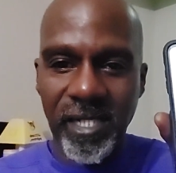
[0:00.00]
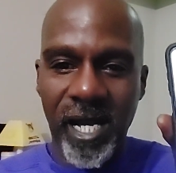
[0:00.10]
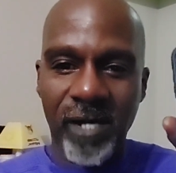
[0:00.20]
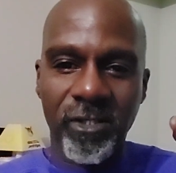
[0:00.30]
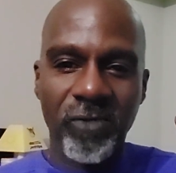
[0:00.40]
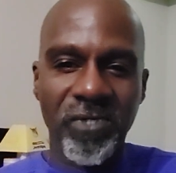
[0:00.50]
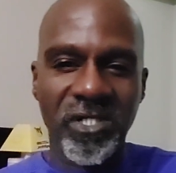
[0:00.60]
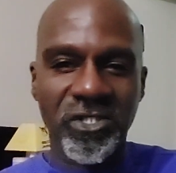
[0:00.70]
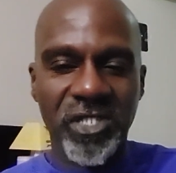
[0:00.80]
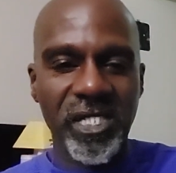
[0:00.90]
I don't know if you
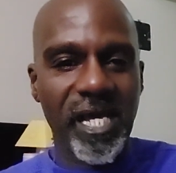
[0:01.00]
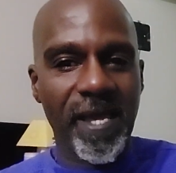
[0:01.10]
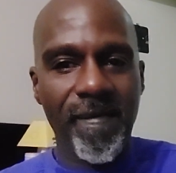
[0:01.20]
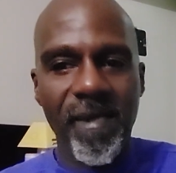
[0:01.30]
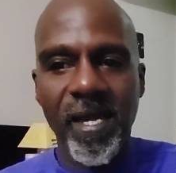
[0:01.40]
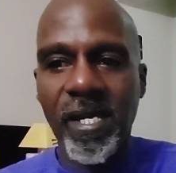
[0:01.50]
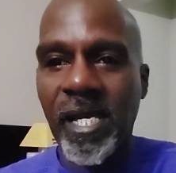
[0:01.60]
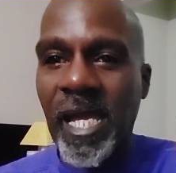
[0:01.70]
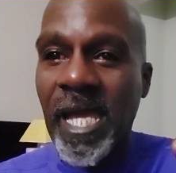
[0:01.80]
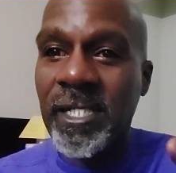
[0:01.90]
can see that.
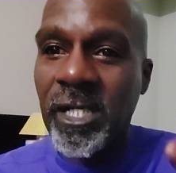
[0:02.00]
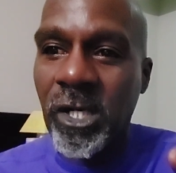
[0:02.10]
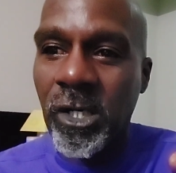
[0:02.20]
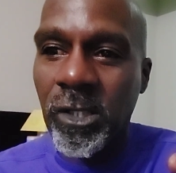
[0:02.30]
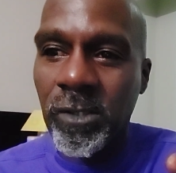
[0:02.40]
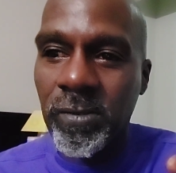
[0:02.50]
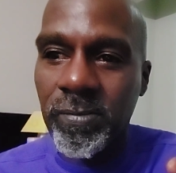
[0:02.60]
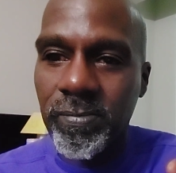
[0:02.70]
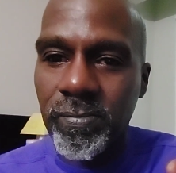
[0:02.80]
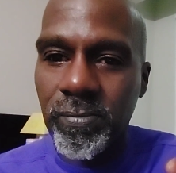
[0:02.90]
Indigo
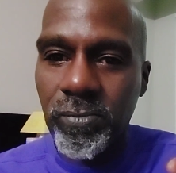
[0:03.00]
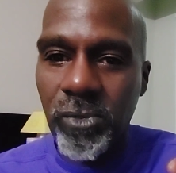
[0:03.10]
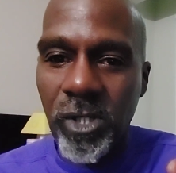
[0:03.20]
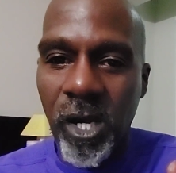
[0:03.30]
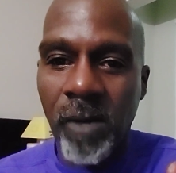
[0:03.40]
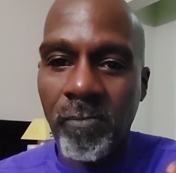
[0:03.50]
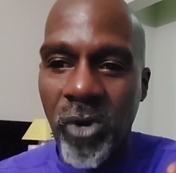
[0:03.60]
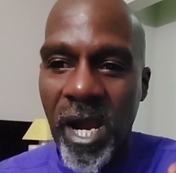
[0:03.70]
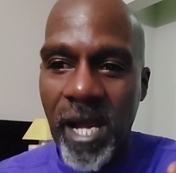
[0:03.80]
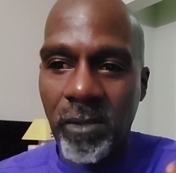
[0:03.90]

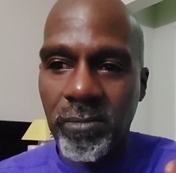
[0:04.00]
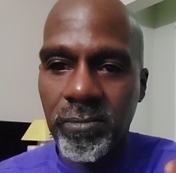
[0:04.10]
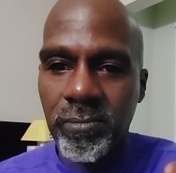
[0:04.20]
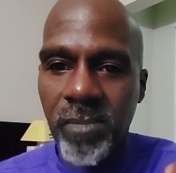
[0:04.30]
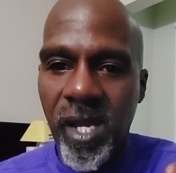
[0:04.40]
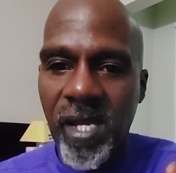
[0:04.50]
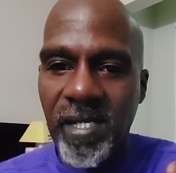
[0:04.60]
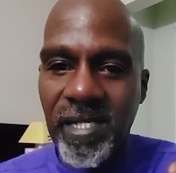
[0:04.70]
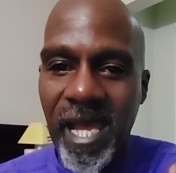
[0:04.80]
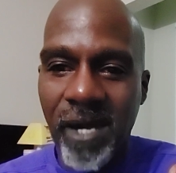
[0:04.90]
Brown.
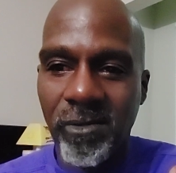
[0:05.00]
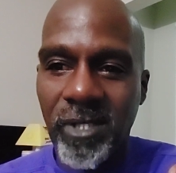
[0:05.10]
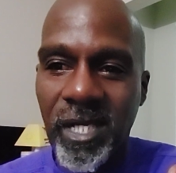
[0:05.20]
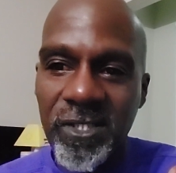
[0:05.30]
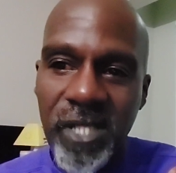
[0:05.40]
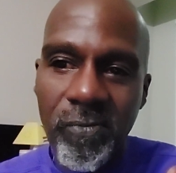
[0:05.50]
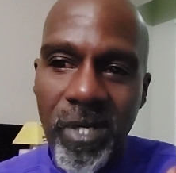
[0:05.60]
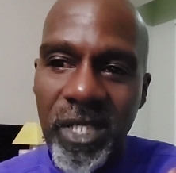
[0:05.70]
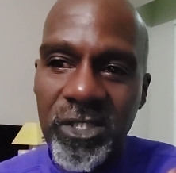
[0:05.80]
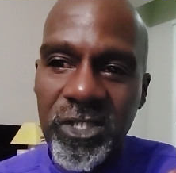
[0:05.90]
Now, let's say for
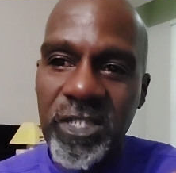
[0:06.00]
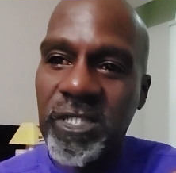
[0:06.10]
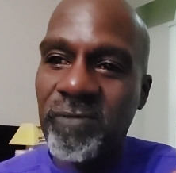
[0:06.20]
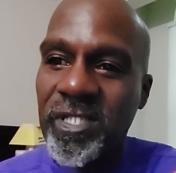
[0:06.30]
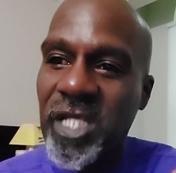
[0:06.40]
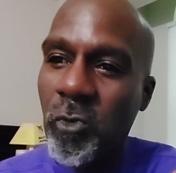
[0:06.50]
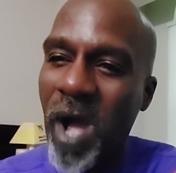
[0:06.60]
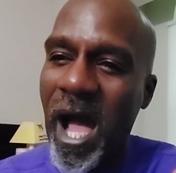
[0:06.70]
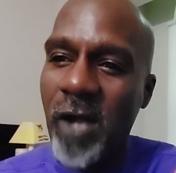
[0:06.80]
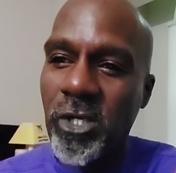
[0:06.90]
instance, if I say,
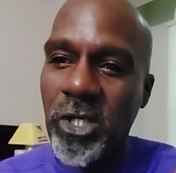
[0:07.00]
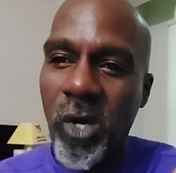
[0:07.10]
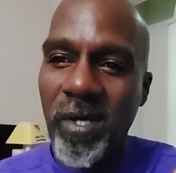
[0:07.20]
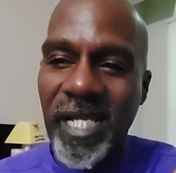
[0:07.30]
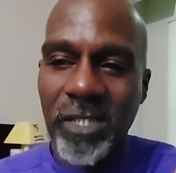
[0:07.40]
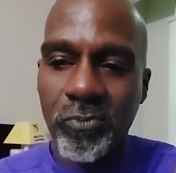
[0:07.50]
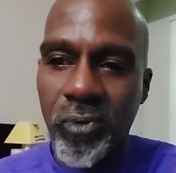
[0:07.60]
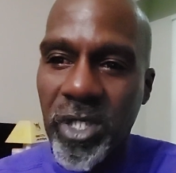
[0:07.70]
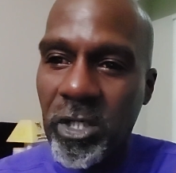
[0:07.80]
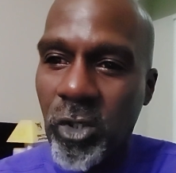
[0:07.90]
wow, you know what, that's
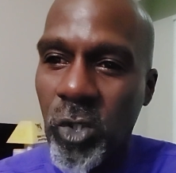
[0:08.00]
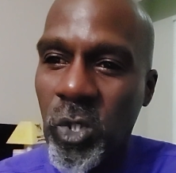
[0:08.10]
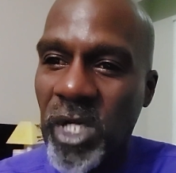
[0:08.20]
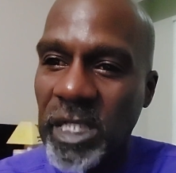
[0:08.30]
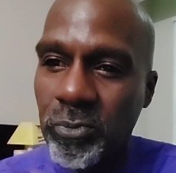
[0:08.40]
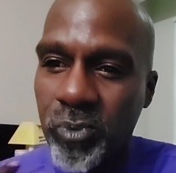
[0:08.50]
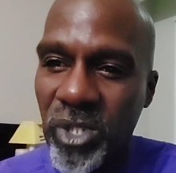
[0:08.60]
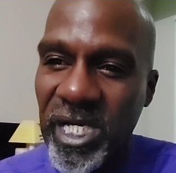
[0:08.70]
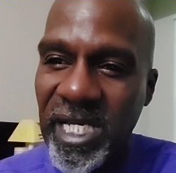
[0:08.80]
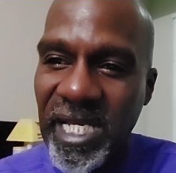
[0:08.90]
pretty cool, that's
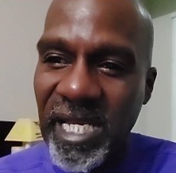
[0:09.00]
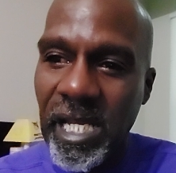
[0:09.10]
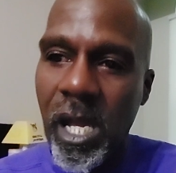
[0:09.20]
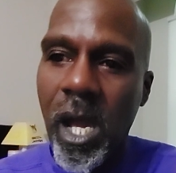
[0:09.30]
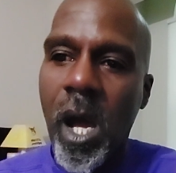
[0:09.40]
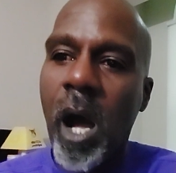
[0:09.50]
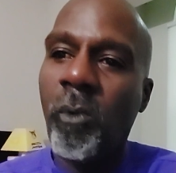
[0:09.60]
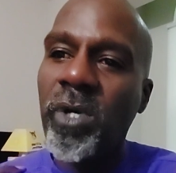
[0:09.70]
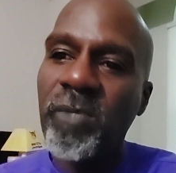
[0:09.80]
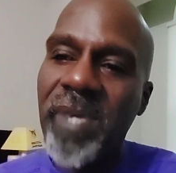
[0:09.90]
pretty neat. I
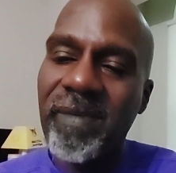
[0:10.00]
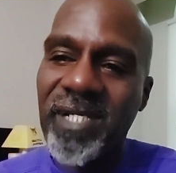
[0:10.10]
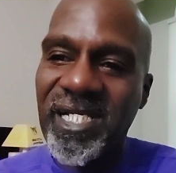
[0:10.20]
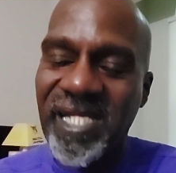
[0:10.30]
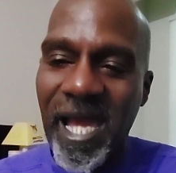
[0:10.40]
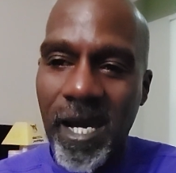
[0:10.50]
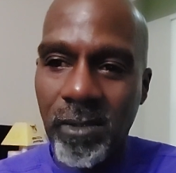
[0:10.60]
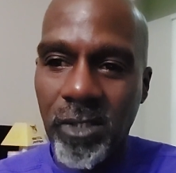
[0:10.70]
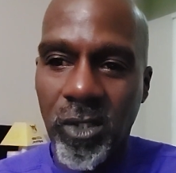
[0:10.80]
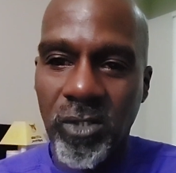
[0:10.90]
want to be able to
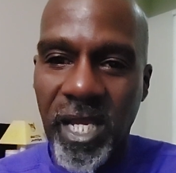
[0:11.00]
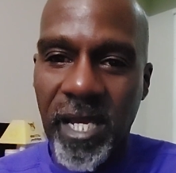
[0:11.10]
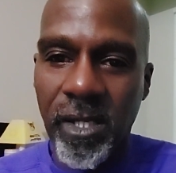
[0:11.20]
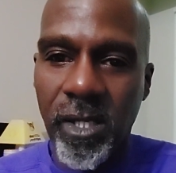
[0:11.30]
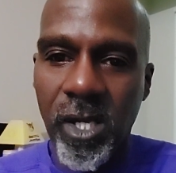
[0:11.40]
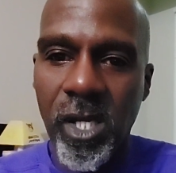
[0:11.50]
download that.